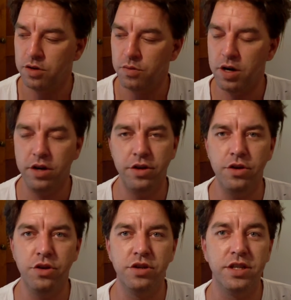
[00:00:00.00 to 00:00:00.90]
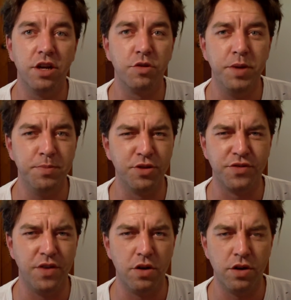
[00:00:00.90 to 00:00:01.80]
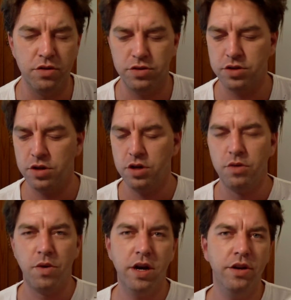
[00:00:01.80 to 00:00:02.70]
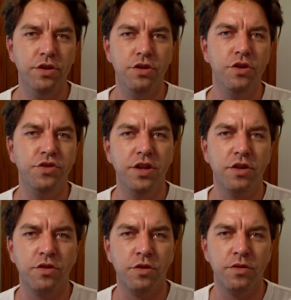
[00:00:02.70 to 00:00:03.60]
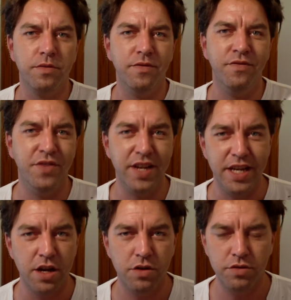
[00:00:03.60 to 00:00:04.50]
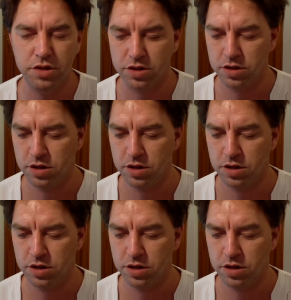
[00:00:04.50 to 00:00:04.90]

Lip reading: Why are you using other people's photos? Why are you using other videos?